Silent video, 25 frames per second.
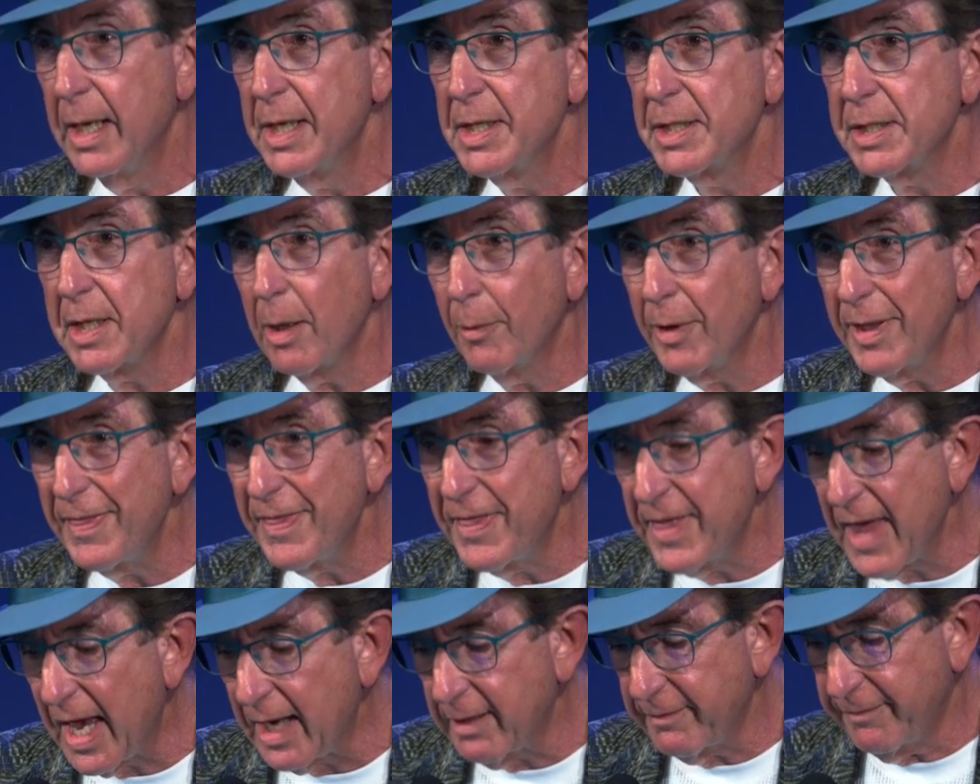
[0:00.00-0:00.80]
So
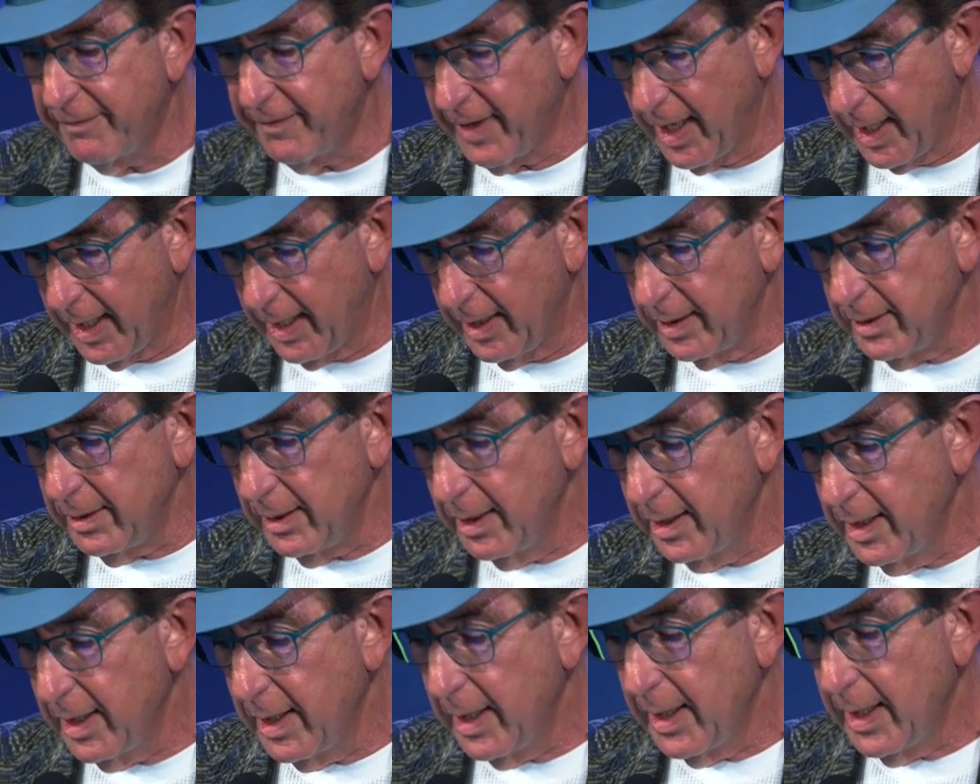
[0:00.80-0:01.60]
in that
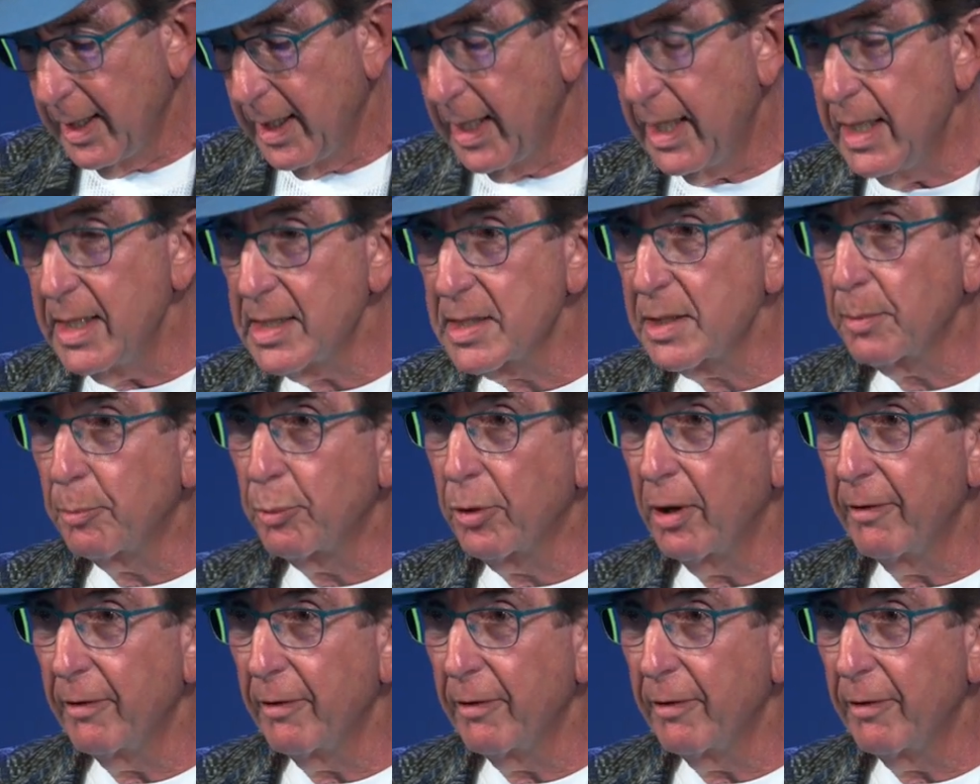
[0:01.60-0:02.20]
vein, here's a